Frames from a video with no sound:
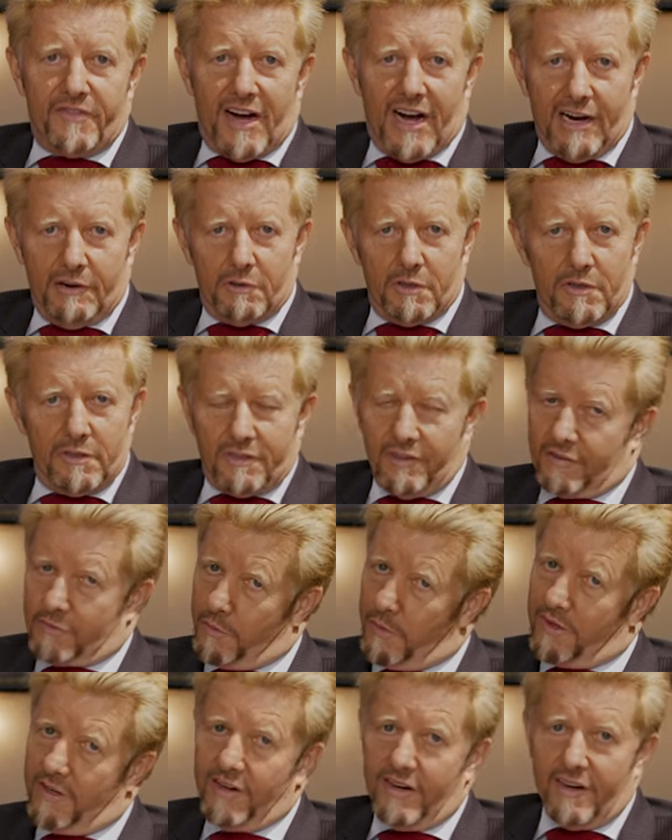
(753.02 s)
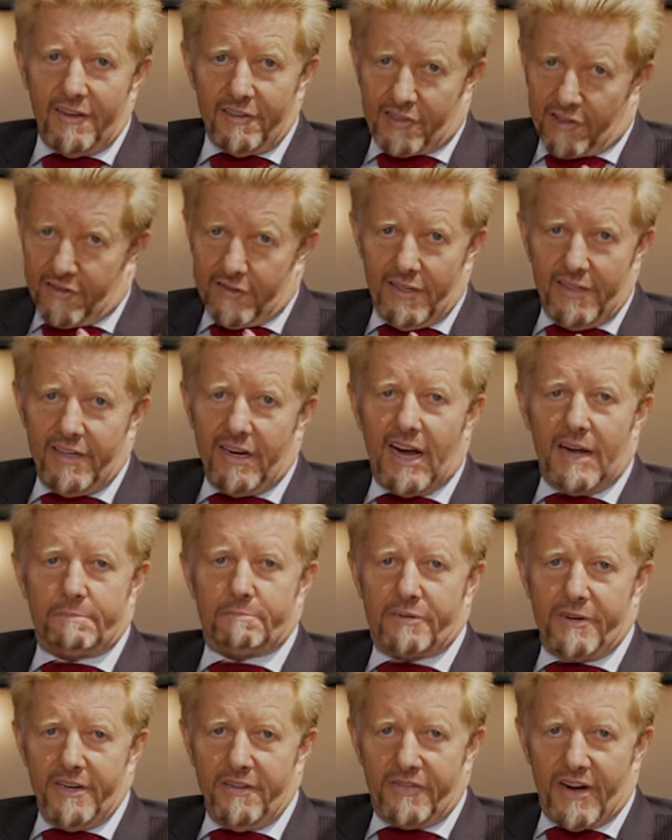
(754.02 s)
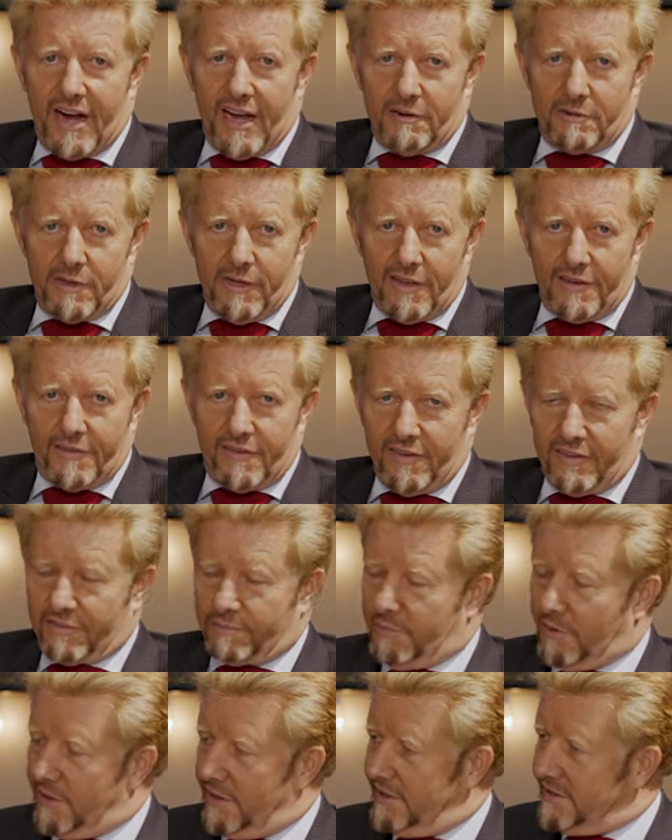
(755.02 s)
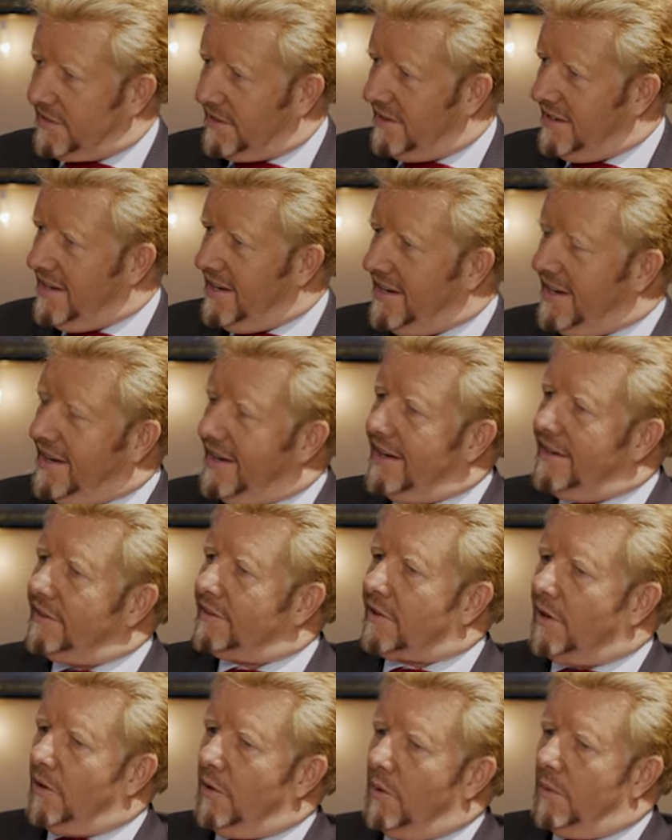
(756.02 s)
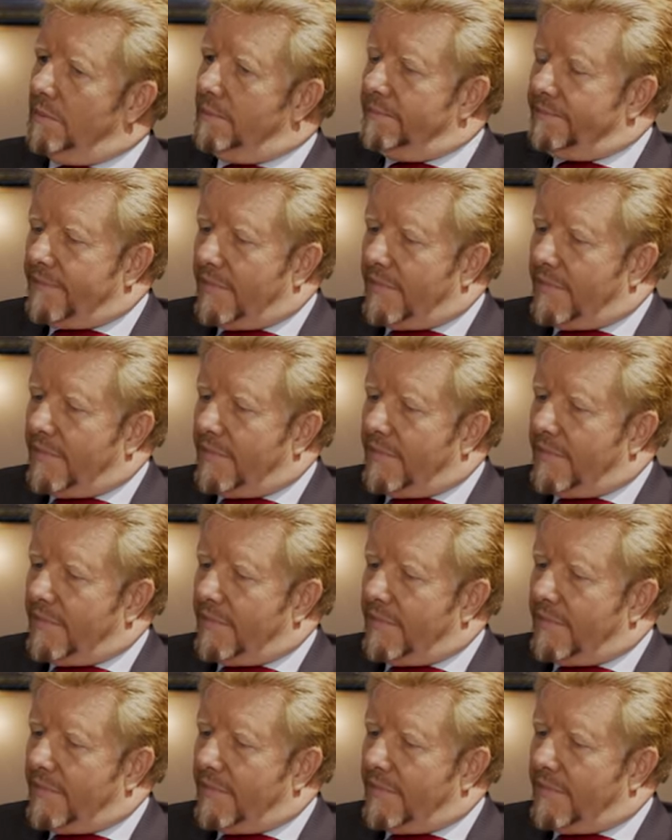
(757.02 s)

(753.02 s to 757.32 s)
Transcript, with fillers: viral because we're certainly not pre viral at this point. So,